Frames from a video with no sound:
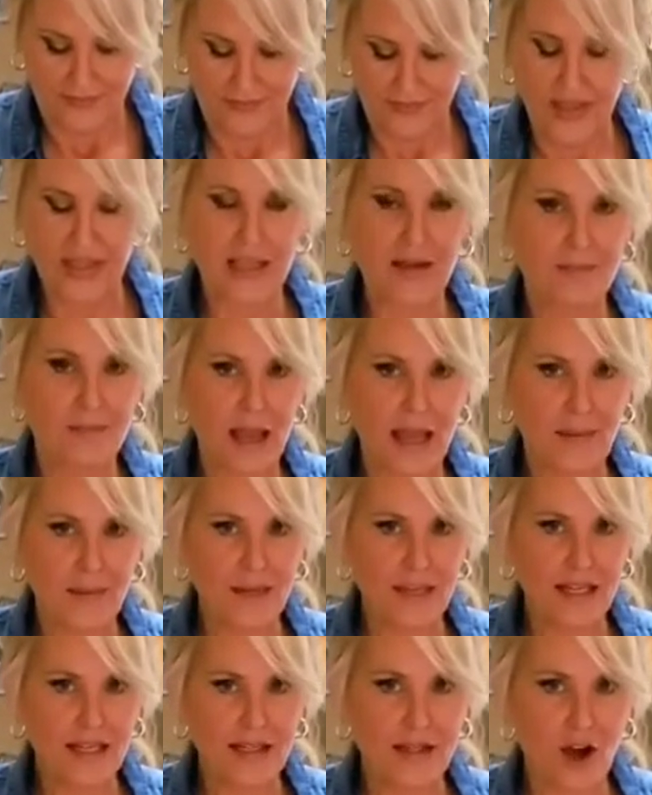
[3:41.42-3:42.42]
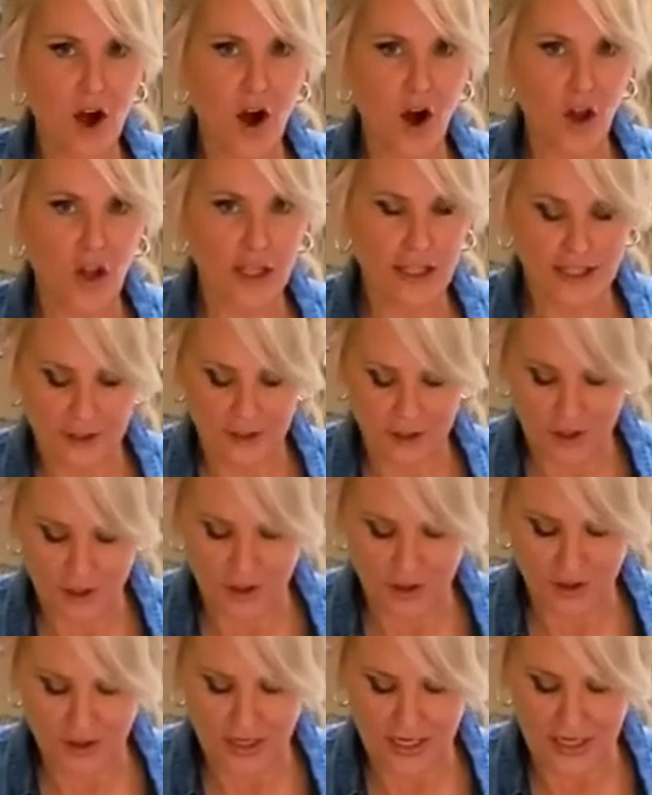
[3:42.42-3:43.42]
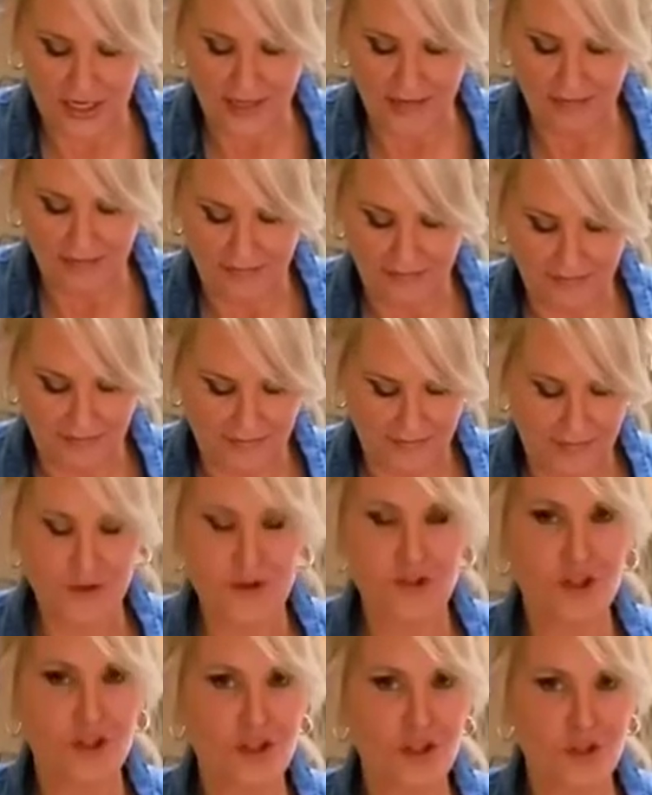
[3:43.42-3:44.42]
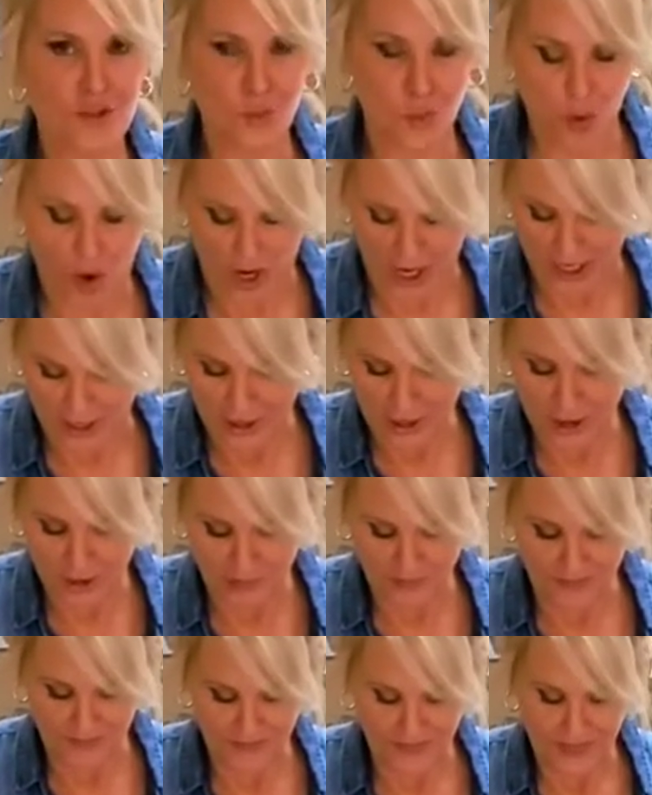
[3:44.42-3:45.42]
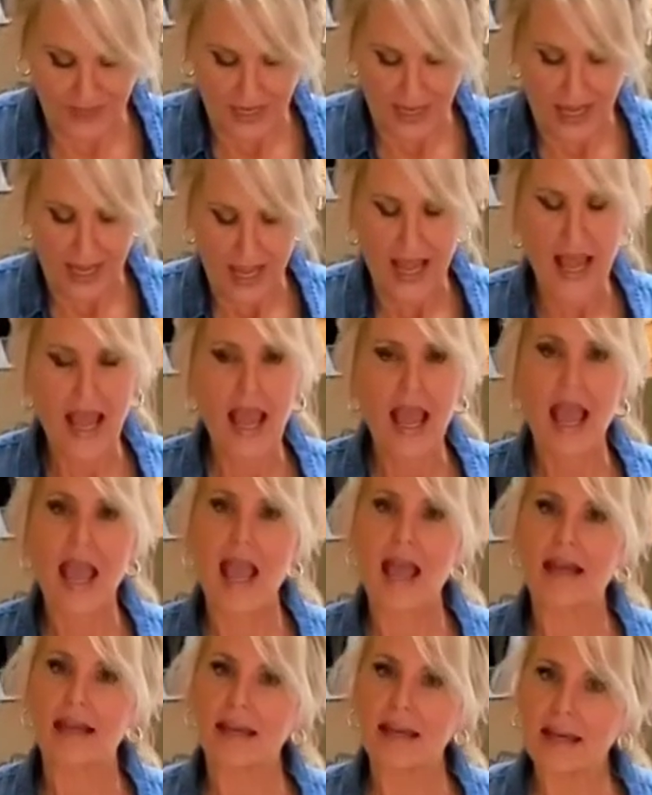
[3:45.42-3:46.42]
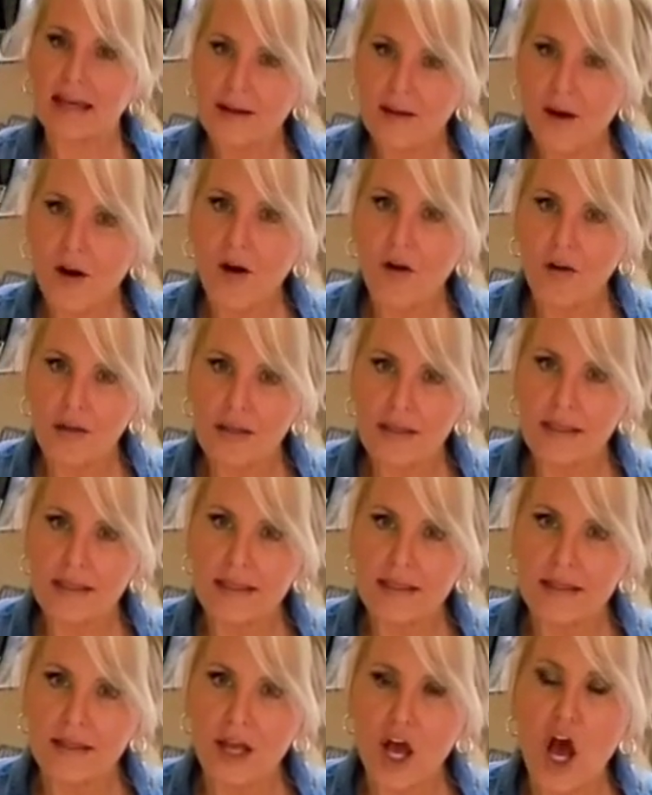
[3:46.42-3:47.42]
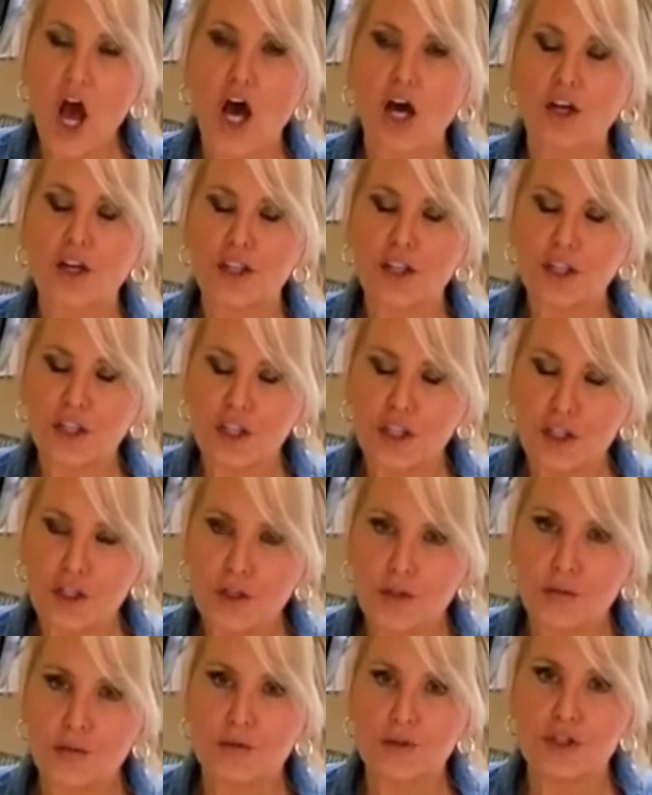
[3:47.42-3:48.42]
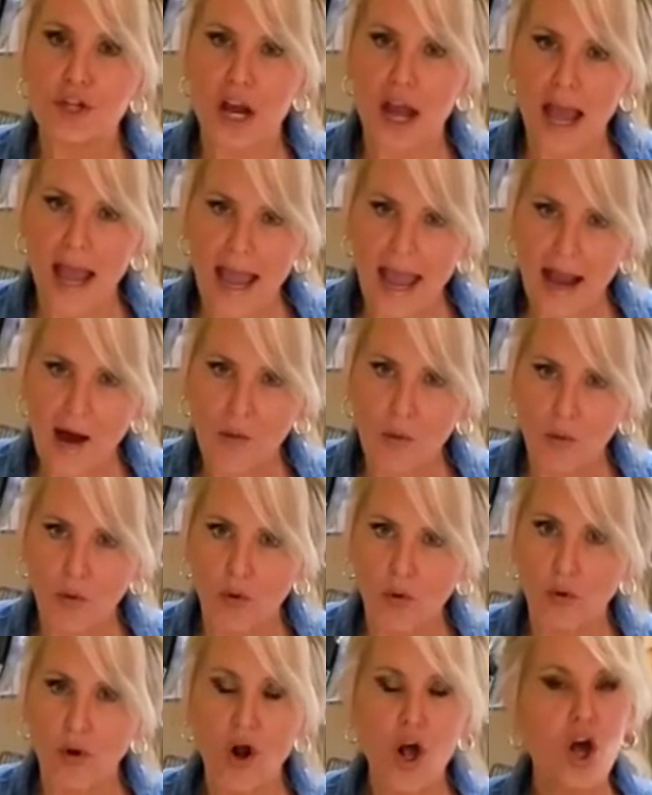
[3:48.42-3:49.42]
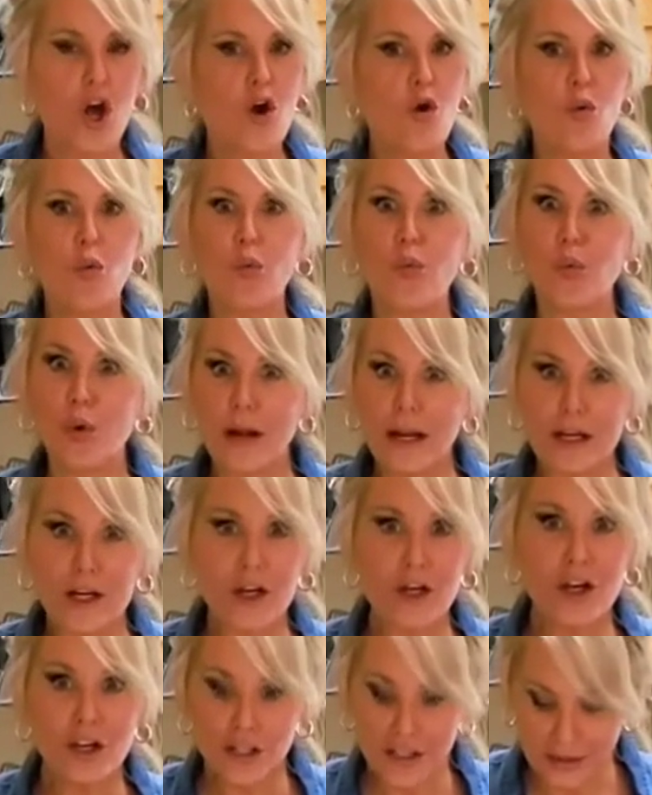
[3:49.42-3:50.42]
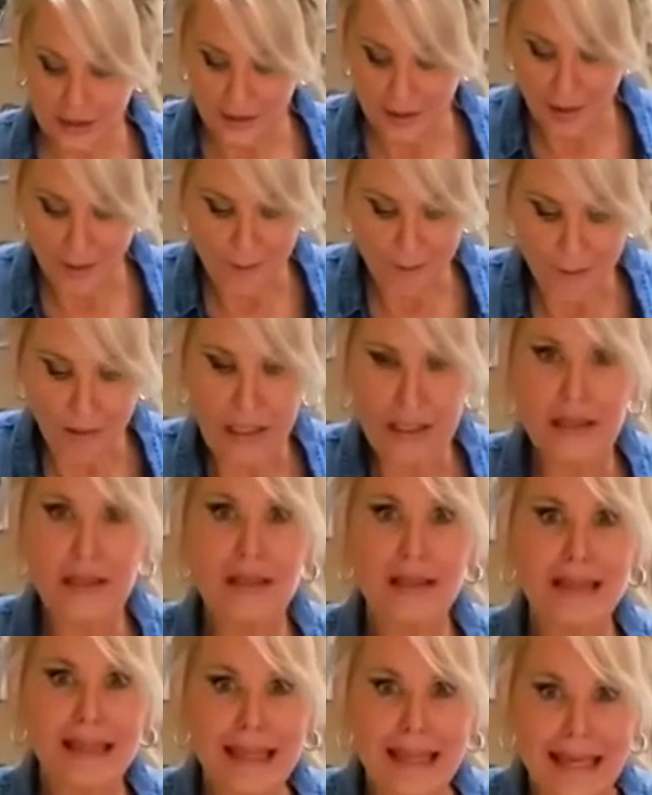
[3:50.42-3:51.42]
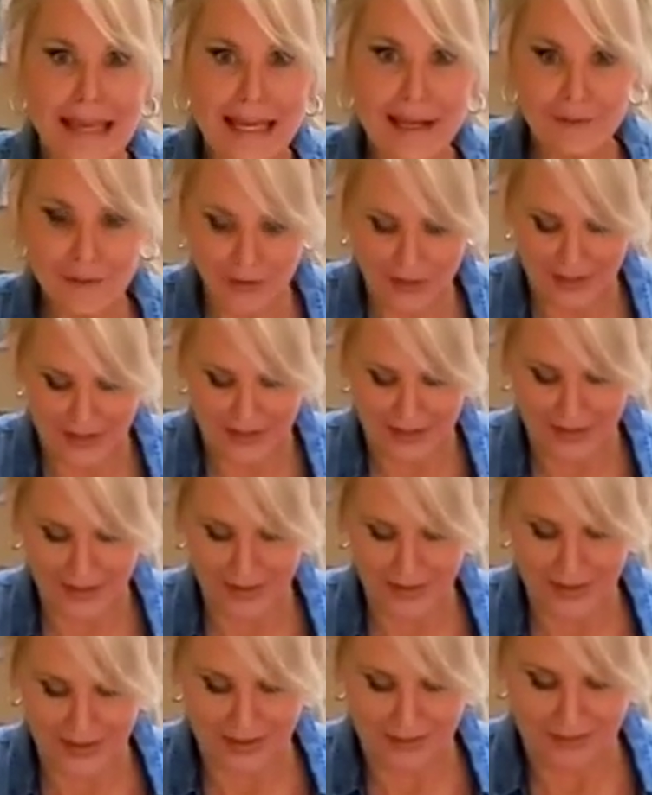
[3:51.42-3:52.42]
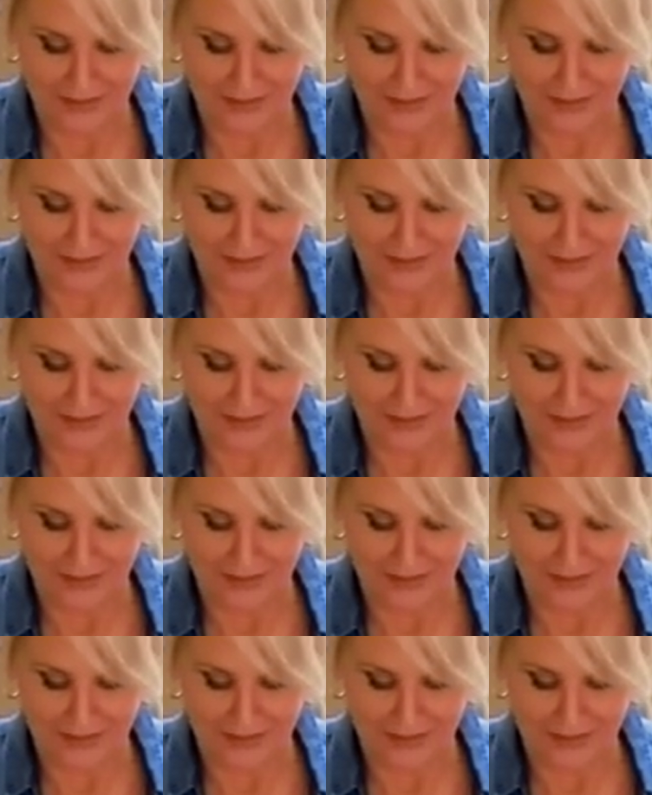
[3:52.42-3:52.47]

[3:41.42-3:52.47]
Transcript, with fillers: thinking maybe he'd call in a turkey just to watch. And he called in a huge owl. We couldn't believe it.